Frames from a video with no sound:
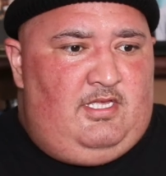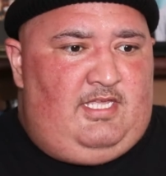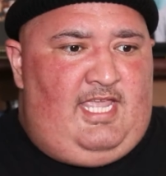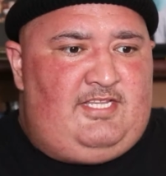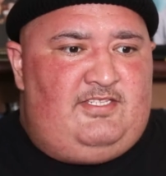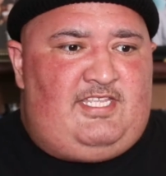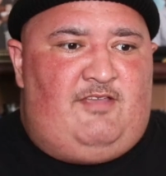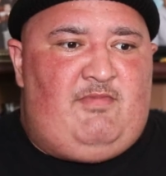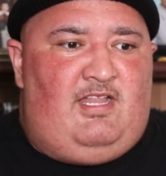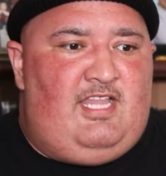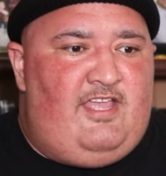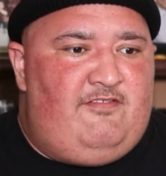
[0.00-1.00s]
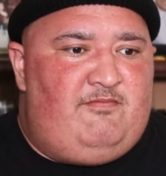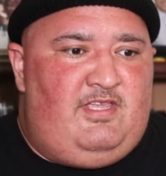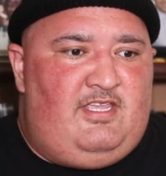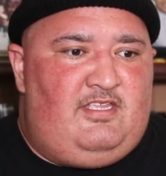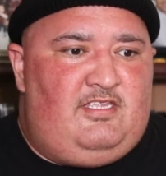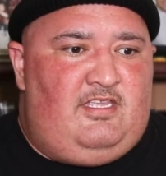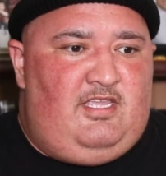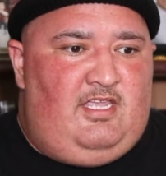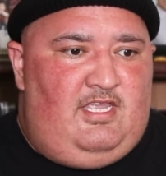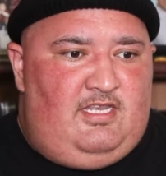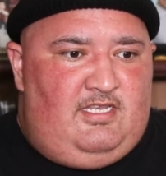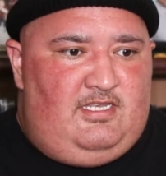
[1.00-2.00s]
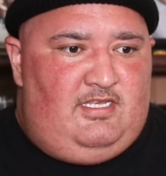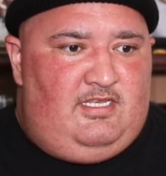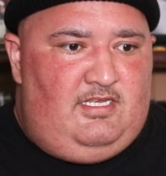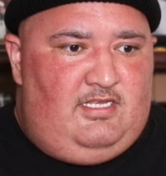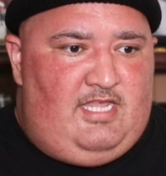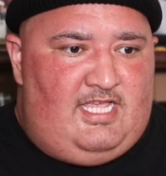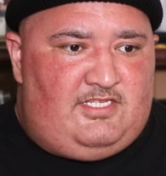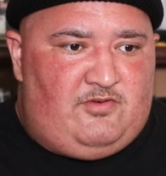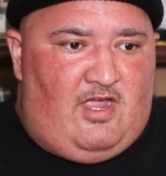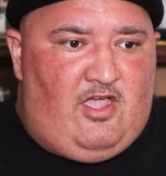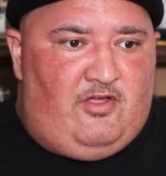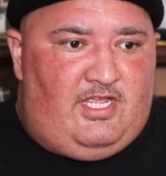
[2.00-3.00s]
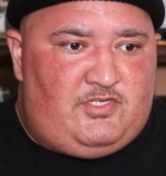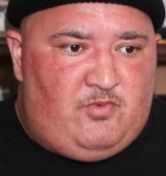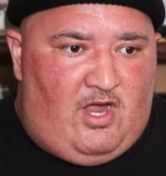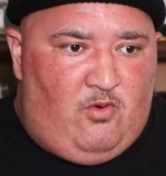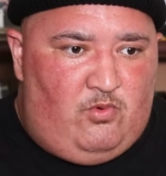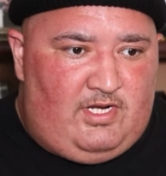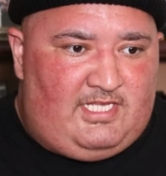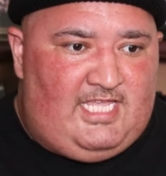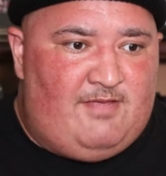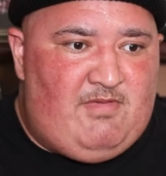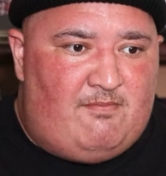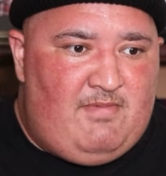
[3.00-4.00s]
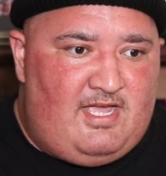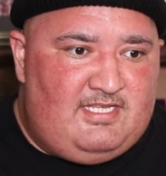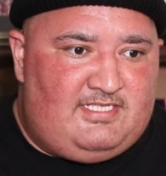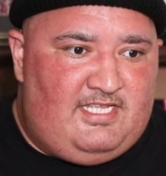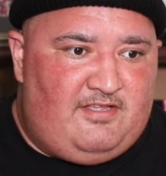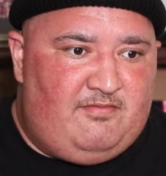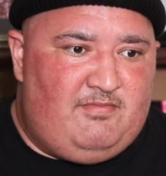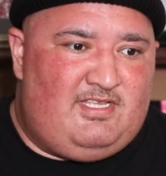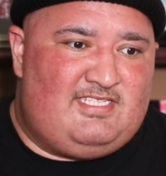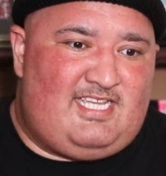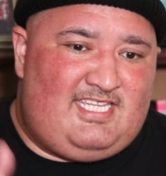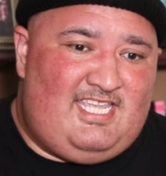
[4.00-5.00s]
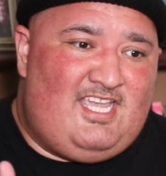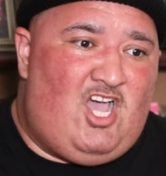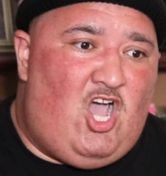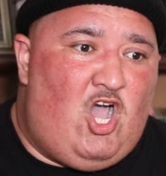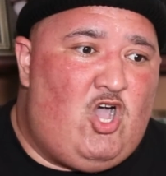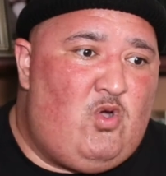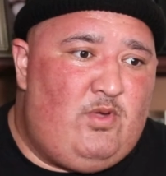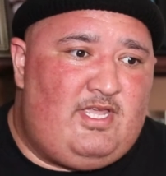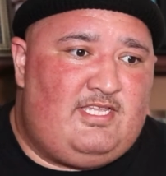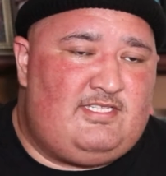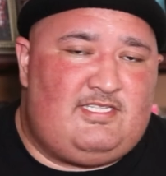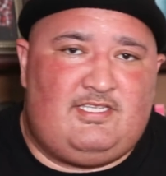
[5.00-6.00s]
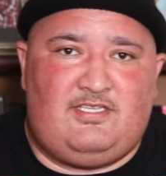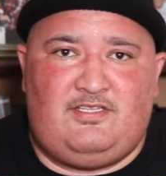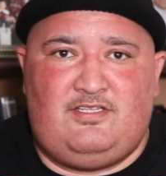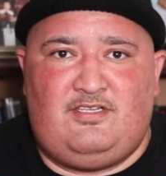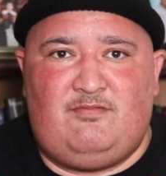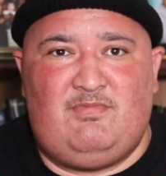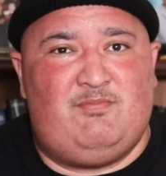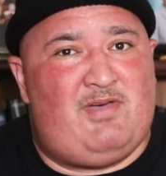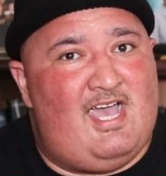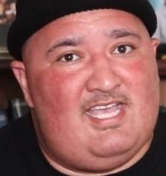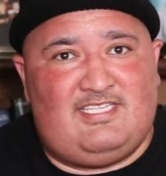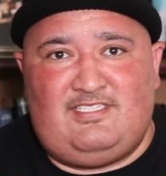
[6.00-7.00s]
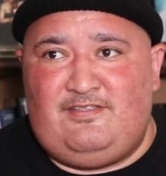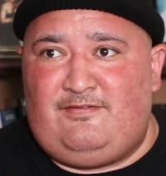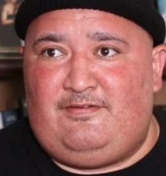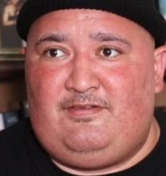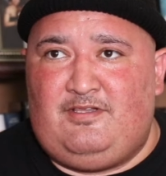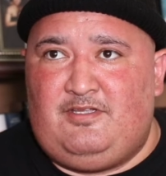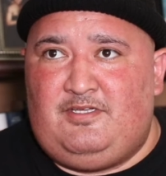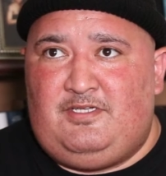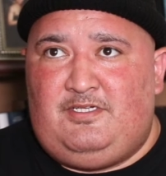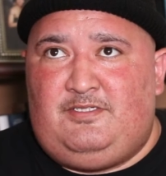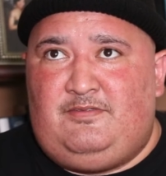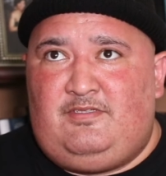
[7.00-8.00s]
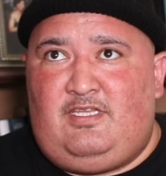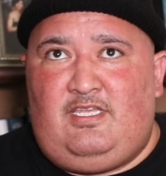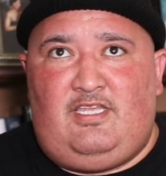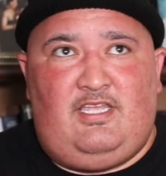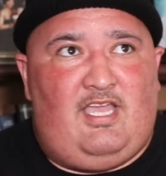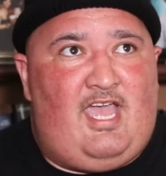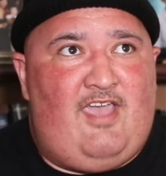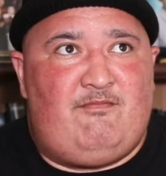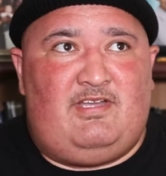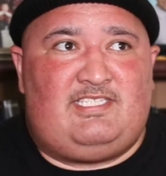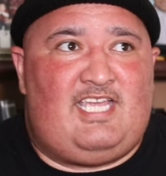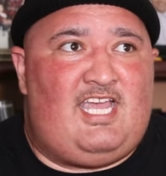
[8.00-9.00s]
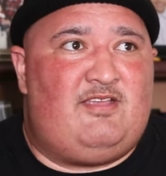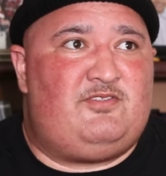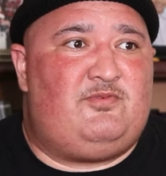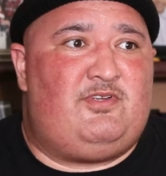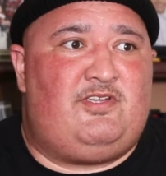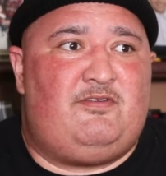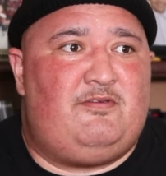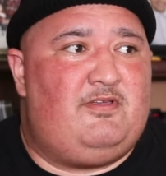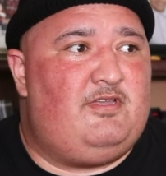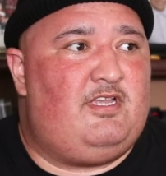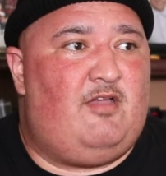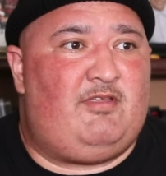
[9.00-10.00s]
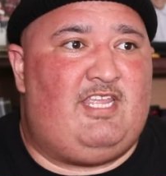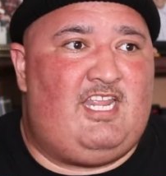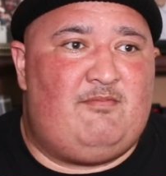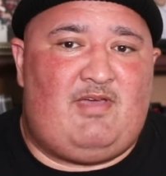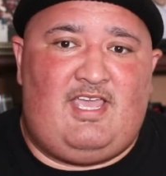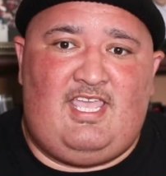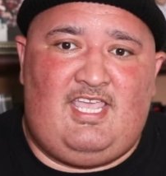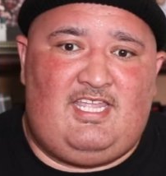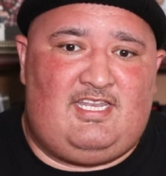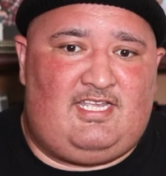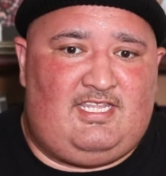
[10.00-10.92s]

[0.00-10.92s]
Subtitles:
Cancer saved my life, man, and that's where I want to keep my mindset, because I can't always be positive. I have my times where I'll get in my head